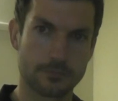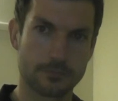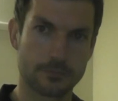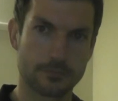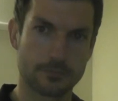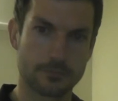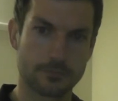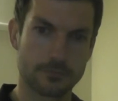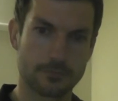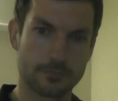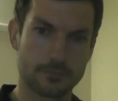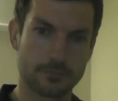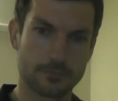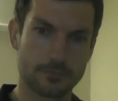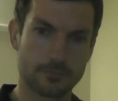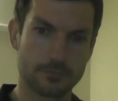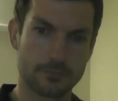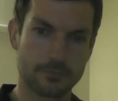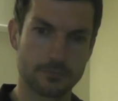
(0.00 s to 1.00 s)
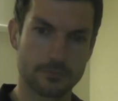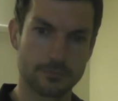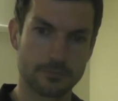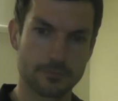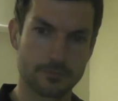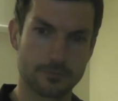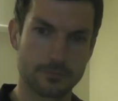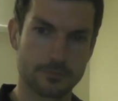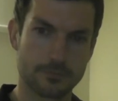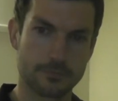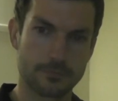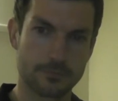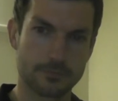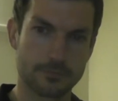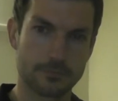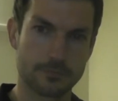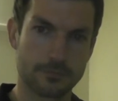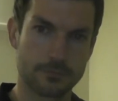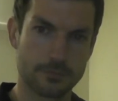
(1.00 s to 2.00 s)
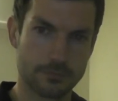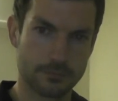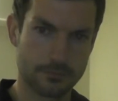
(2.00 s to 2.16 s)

No words are spoken by the person on screen.